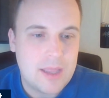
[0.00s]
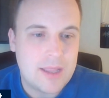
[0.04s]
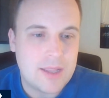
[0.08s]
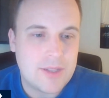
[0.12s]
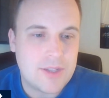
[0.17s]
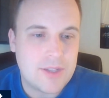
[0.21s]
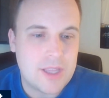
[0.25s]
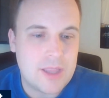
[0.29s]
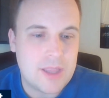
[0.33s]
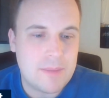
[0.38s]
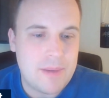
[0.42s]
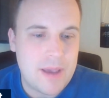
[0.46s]

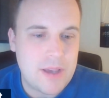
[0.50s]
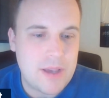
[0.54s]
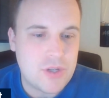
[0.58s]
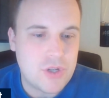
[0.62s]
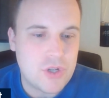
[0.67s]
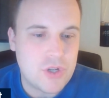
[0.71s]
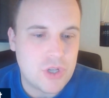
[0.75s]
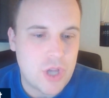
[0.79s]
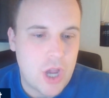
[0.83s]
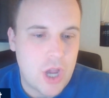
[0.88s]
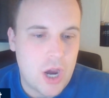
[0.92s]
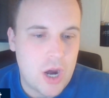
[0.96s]
let's say the
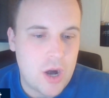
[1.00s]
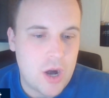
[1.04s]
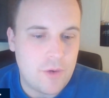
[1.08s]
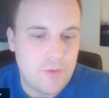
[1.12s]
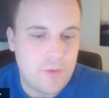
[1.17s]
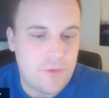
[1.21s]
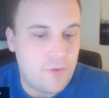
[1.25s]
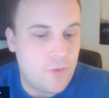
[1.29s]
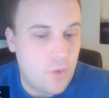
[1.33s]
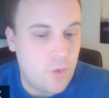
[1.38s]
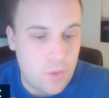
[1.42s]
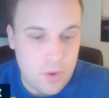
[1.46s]
Pacers are
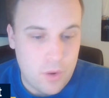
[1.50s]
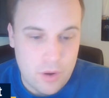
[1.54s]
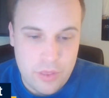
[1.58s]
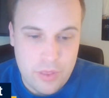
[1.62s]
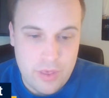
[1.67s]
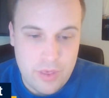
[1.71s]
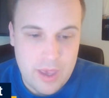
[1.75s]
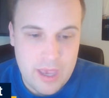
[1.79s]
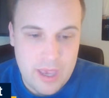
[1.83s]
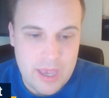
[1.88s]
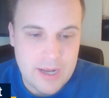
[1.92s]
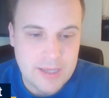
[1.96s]

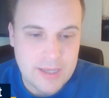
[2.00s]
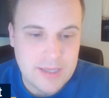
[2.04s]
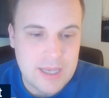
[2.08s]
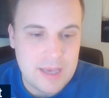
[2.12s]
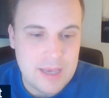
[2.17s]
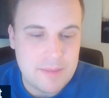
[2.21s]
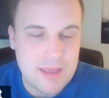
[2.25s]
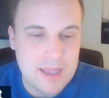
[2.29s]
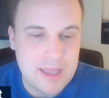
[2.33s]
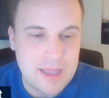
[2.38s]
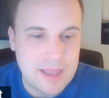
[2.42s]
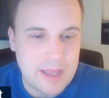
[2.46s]
fourth and a
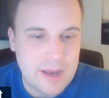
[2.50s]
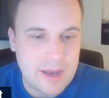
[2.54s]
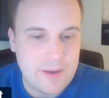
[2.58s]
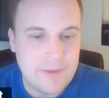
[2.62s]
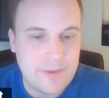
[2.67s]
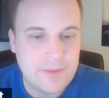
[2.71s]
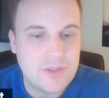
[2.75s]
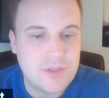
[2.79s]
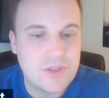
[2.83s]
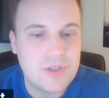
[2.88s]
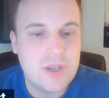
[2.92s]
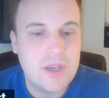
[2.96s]
team that
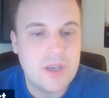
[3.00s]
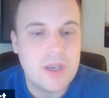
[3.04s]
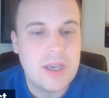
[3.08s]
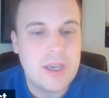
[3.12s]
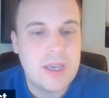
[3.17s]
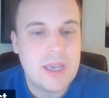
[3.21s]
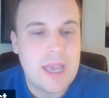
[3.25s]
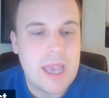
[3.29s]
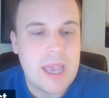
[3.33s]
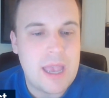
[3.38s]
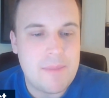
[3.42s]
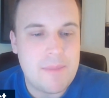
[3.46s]
loves
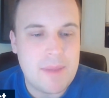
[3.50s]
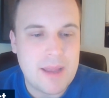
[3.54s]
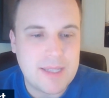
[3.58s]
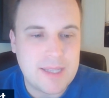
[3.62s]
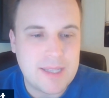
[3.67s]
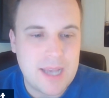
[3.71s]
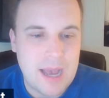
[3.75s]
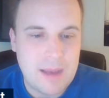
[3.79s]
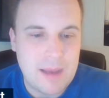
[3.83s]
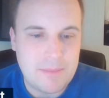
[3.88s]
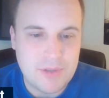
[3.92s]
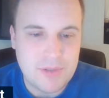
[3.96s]
Amen
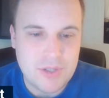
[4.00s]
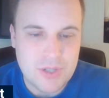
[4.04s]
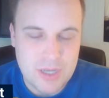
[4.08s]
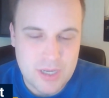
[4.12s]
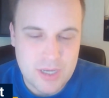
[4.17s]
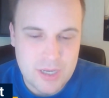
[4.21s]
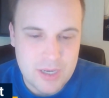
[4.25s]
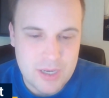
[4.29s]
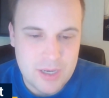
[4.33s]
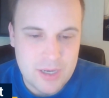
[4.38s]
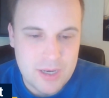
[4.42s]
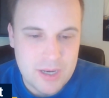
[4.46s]

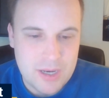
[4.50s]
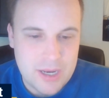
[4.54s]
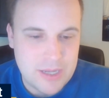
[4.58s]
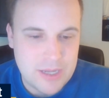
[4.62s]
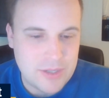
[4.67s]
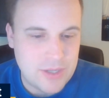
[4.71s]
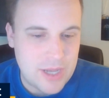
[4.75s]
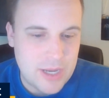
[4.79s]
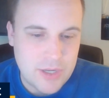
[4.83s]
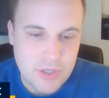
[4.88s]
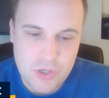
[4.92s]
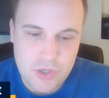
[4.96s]
Thompson
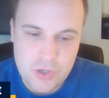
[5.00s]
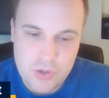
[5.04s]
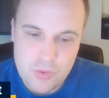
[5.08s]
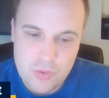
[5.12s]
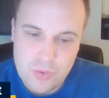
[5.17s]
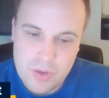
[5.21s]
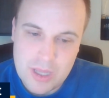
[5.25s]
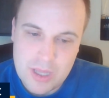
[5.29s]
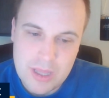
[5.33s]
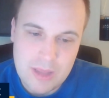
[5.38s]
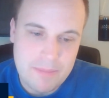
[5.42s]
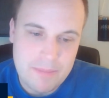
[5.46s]
is at
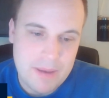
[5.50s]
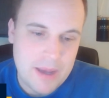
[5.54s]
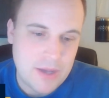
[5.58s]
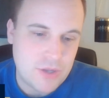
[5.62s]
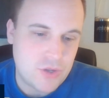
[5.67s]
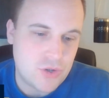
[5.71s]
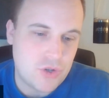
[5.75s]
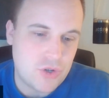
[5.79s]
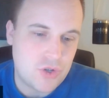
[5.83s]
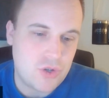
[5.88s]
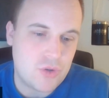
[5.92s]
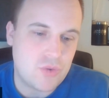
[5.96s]
two. Can the
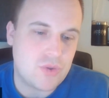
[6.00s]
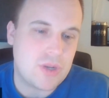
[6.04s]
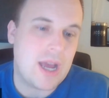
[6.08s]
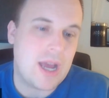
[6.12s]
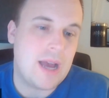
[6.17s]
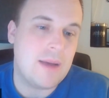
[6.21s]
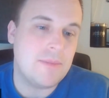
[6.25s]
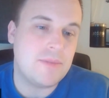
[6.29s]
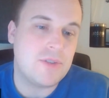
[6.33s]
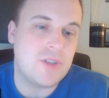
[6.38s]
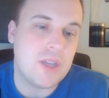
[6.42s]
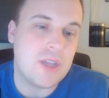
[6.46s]
Pacers do
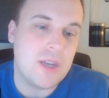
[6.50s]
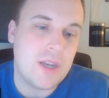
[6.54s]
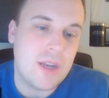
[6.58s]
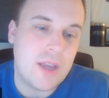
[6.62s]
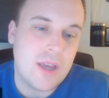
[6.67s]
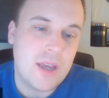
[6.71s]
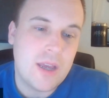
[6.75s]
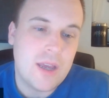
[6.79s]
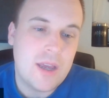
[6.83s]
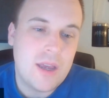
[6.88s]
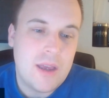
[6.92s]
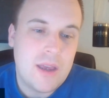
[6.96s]
Thompson
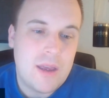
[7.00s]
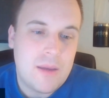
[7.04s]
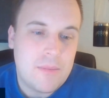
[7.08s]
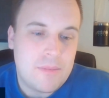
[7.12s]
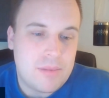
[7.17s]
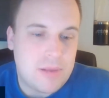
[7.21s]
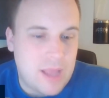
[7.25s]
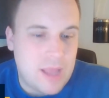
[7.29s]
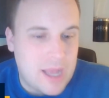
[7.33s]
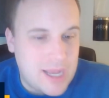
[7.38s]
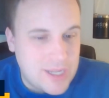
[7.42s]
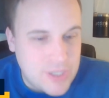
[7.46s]

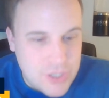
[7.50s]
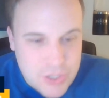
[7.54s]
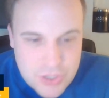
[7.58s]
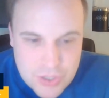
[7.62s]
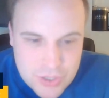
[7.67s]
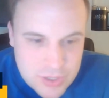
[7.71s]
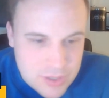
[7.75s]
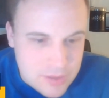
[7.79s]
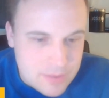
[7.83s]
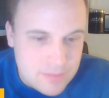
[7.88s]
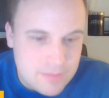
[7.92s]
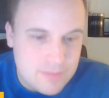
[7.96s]

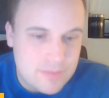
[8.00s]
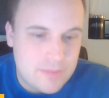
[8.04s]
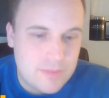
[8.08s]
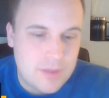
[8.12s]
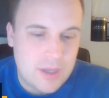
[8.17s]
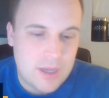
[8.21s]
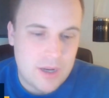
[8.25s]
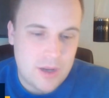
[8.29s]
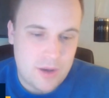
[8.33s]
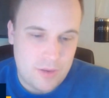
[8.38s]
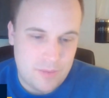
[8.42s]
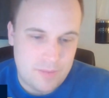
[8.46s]
plus,
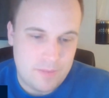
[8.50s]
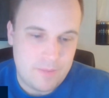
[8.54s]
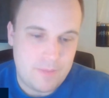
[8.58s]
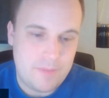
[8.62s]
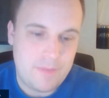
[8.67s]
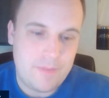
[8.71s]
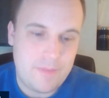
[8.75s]
you know,